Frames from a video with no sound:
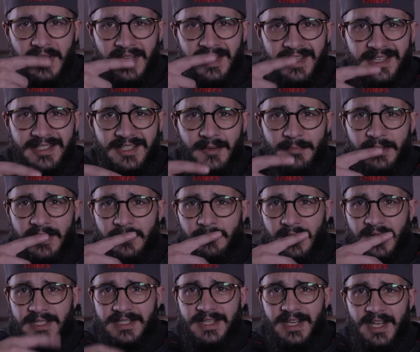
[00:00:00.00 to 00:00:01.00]
gets up in the
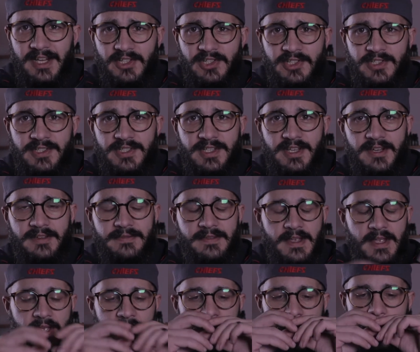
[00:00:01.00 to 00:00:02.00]
mustache and stuff.
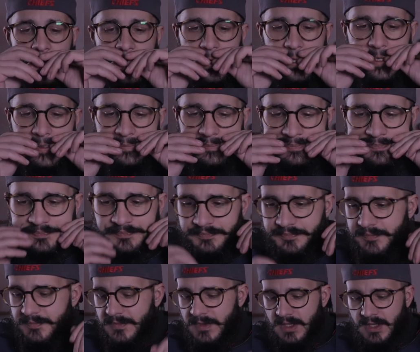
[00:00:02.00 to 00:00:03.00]
Um,
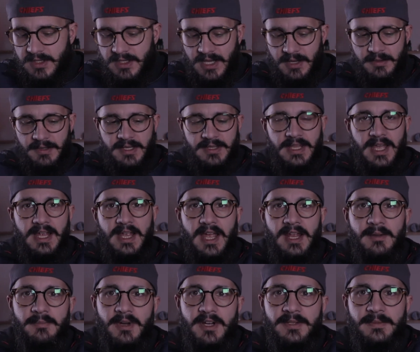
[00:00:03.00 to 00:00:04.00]
that that
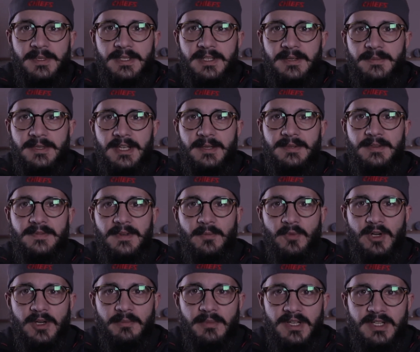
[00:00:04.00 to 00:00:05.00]
kind of bugs me sometimes if I'm
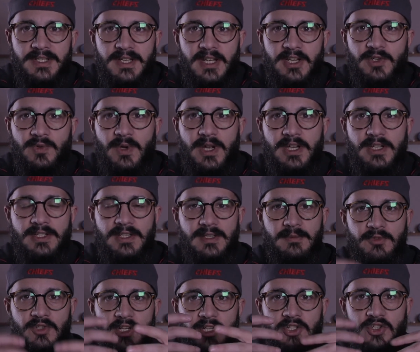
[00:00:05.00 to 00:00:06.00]
wearing mustache wax because
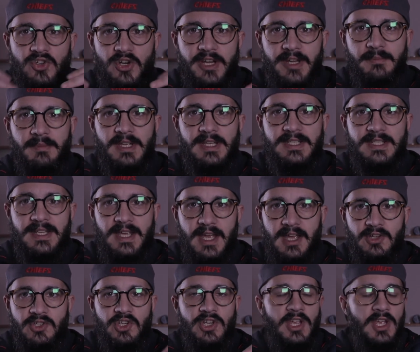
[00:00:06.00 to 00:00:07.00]
I'm trying to train my
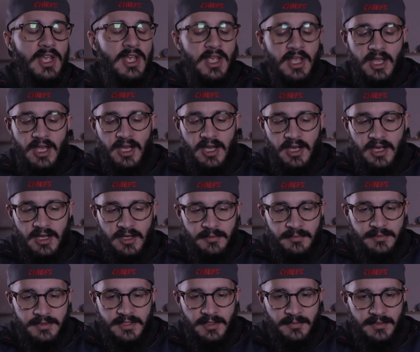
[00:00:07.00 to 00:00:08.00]
stash. Uh,
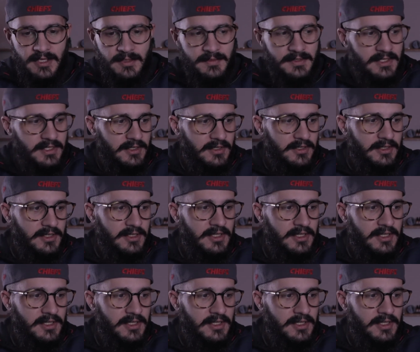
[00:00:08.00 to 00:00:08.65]
sometimes, you know,